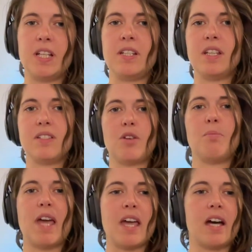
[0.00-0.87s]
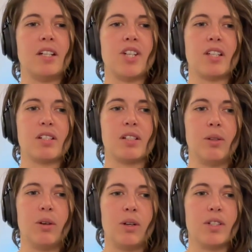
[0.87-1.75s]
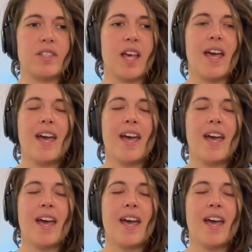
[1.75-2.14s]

to disobey unjust laws.